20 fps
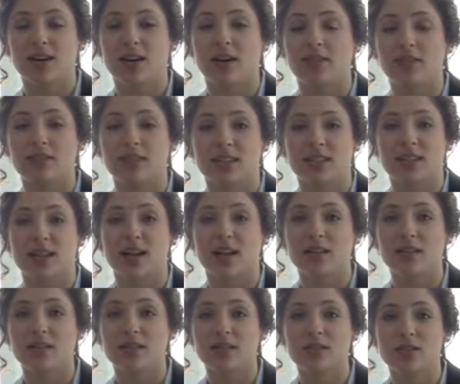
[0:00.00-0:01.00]
conflict
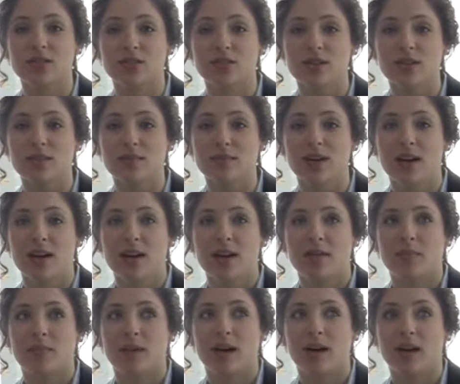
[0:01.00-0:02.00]
analysis stream.
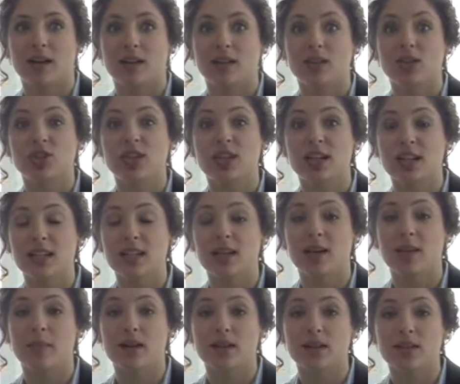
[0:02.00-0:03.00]
I'm a
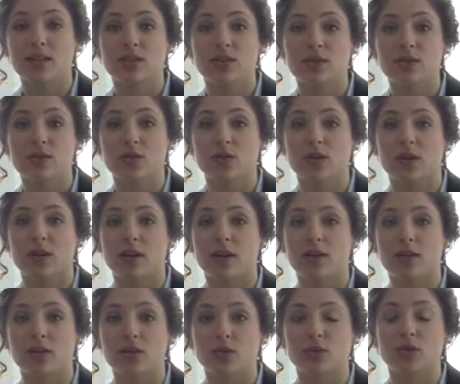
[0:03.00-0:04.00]
JDMA student, so
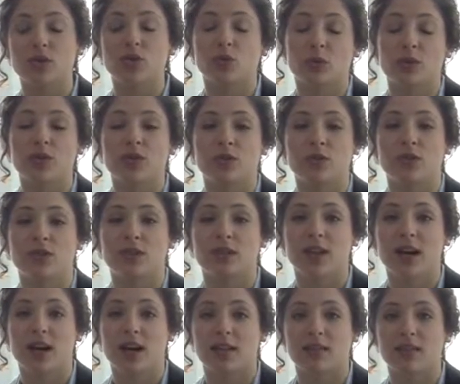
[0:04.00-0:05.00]
I do a joint
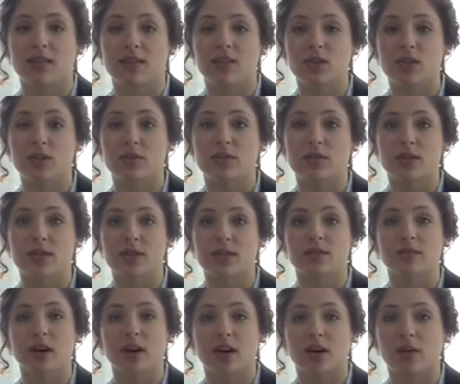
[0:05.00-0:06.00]
degree at the University
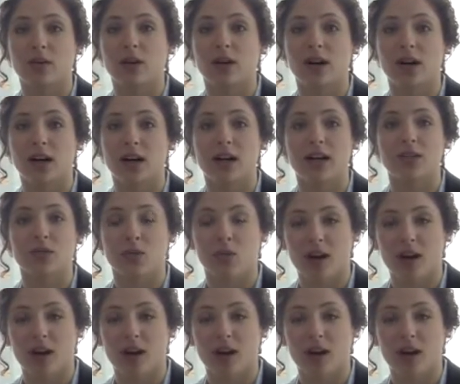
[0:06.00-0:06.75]
of Ottawa as